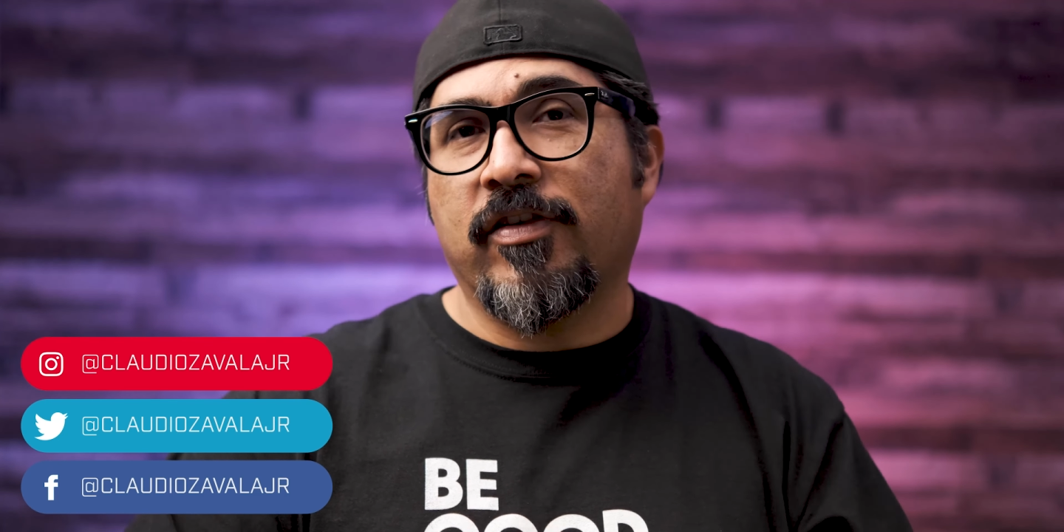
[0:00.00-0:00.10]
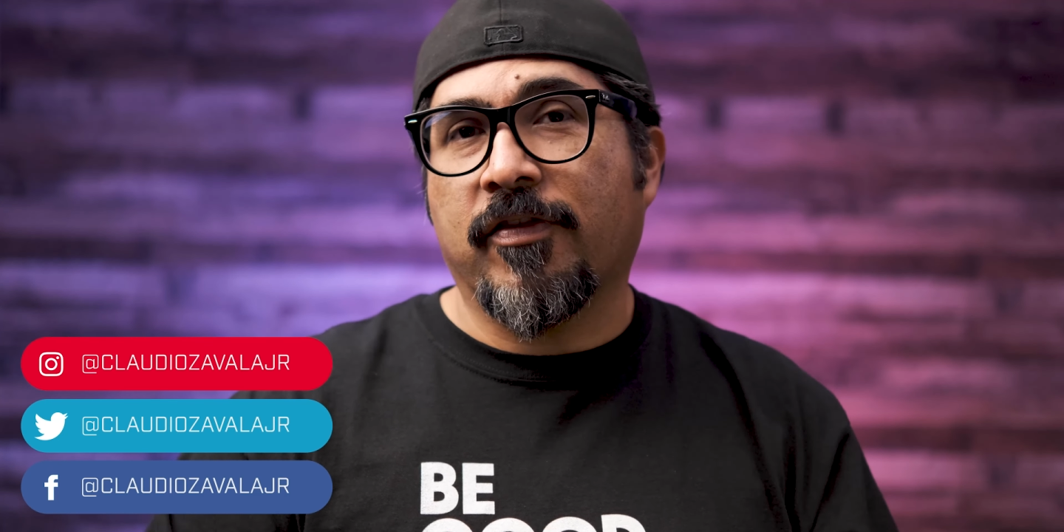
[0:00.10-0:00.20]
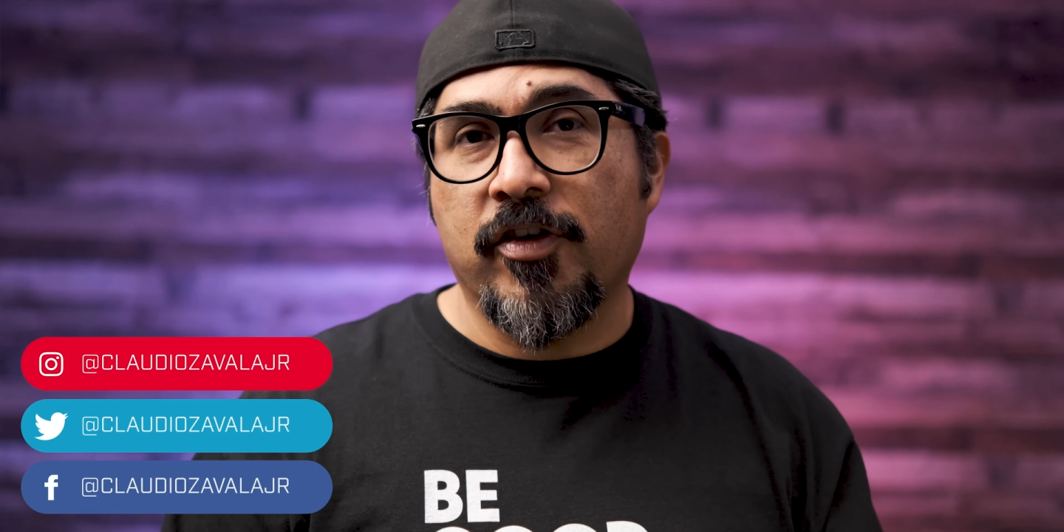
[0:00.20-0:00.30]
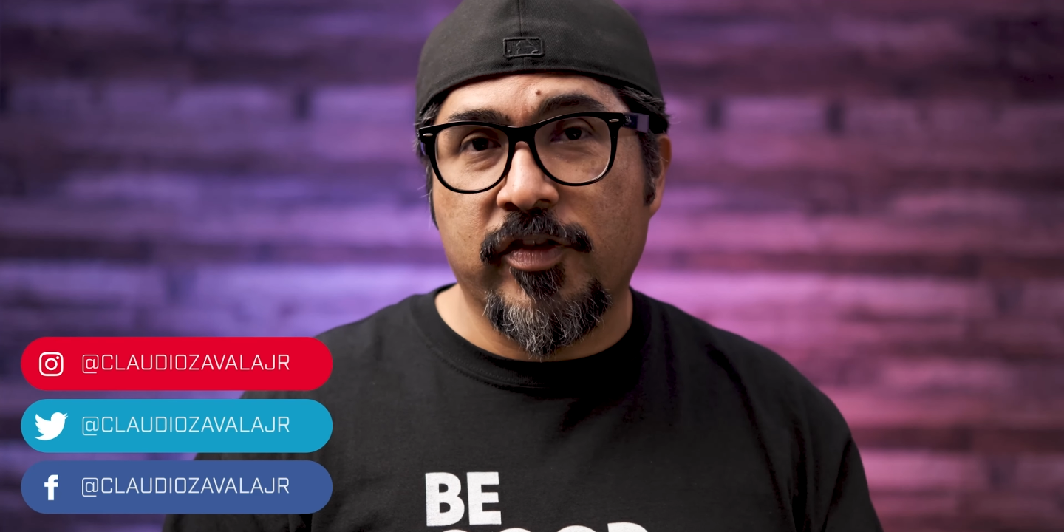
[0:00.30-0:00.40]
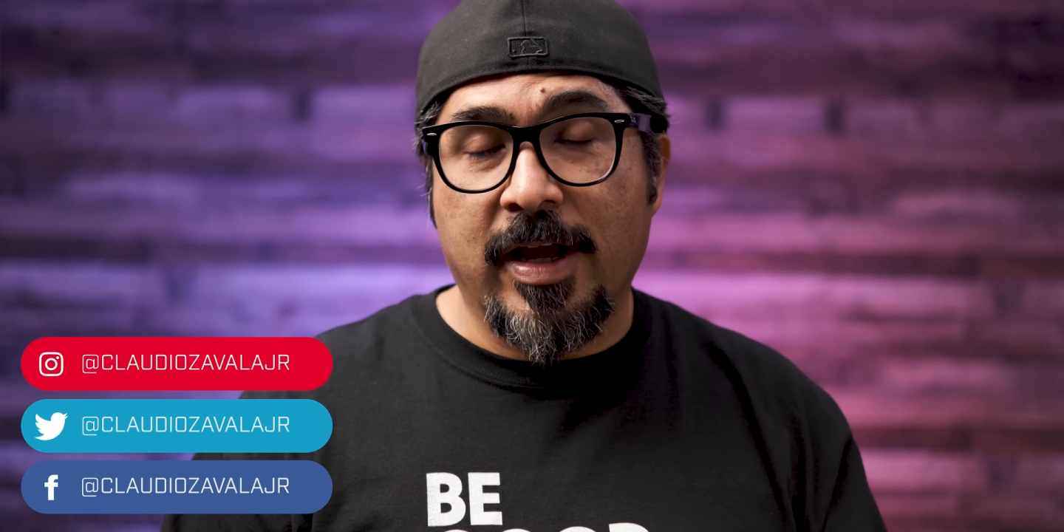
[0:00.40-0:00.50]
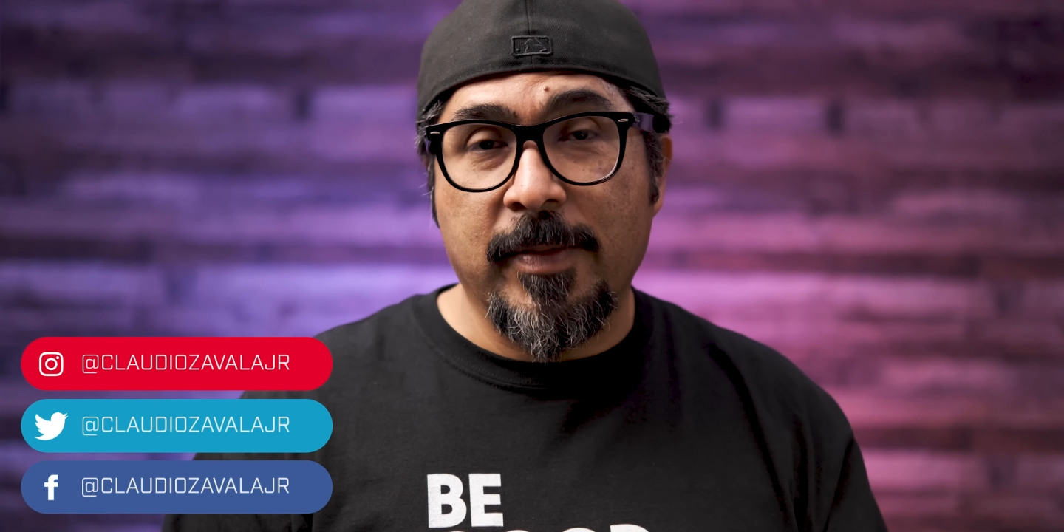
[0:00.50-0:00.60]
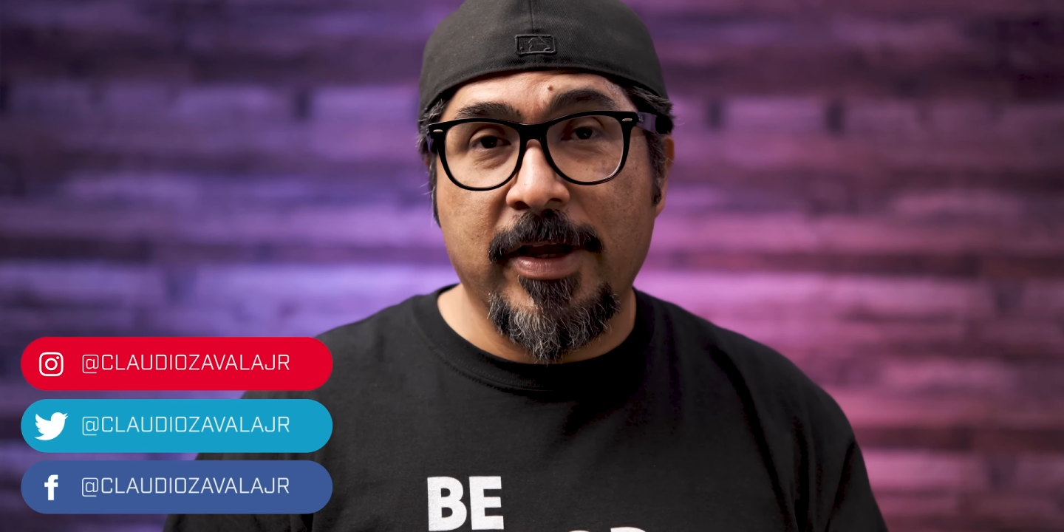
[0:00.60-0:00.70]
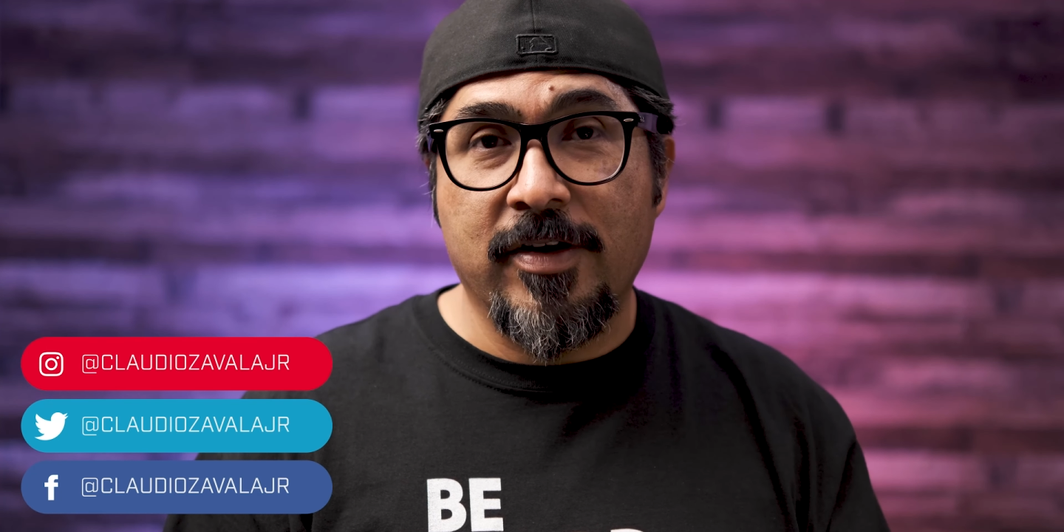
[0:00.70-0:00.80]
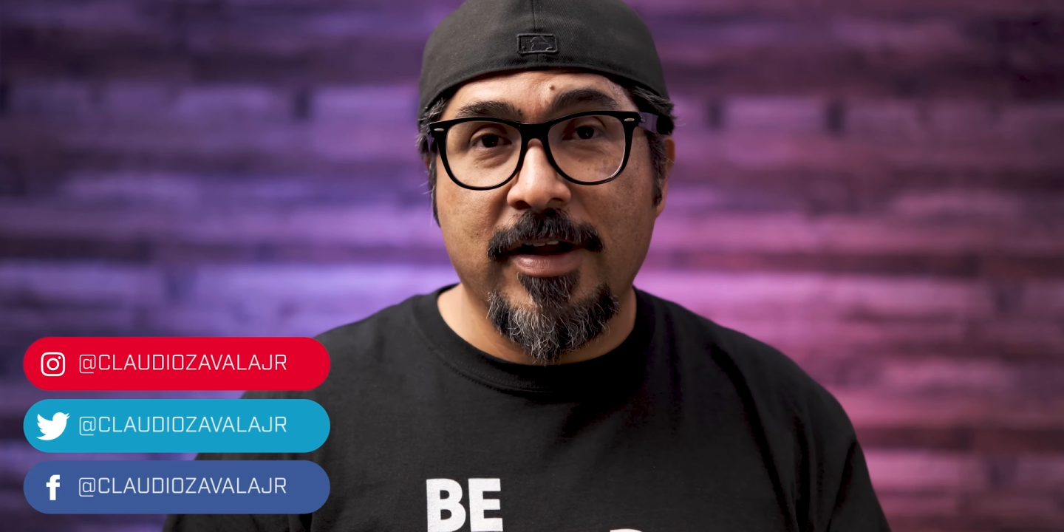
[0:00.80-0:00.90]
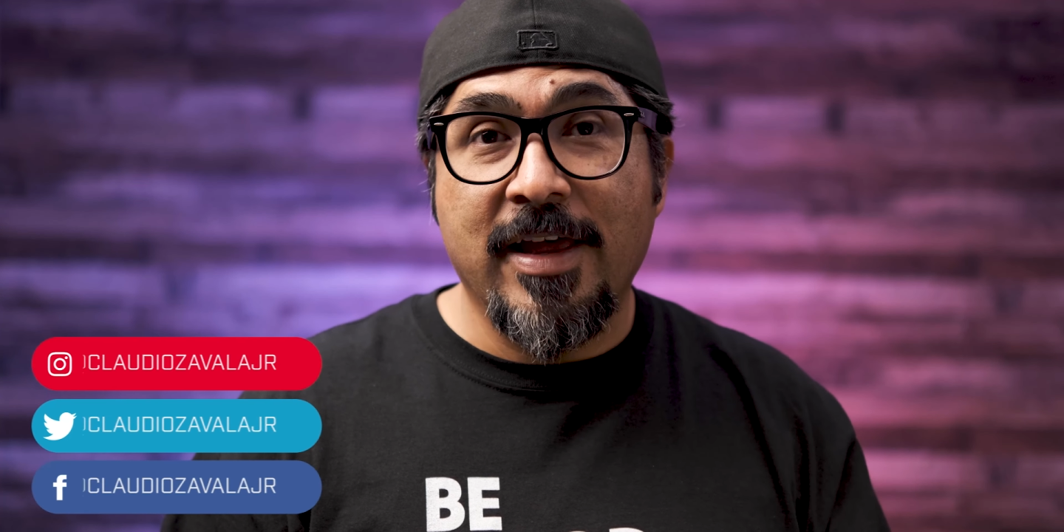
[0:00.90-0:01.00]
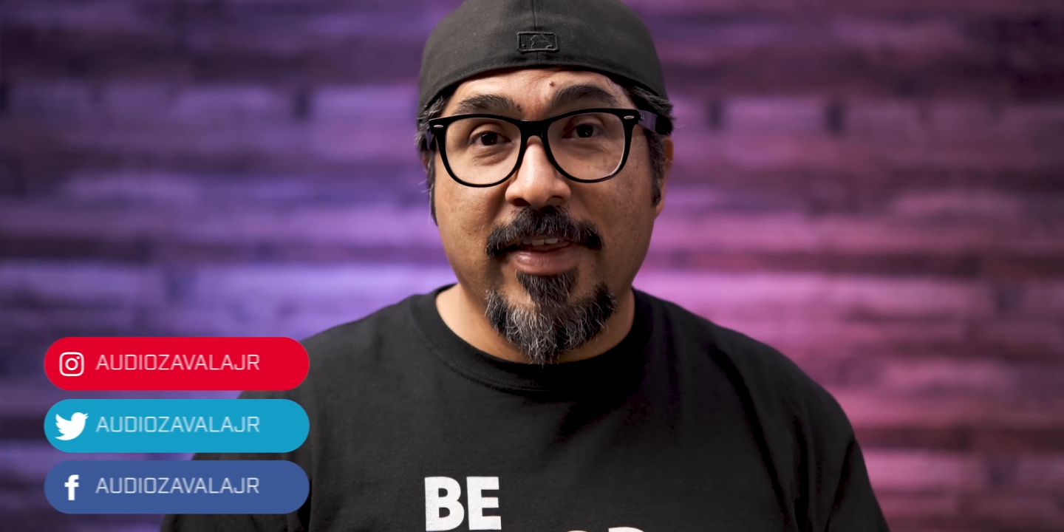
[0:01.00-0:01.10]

your first time here,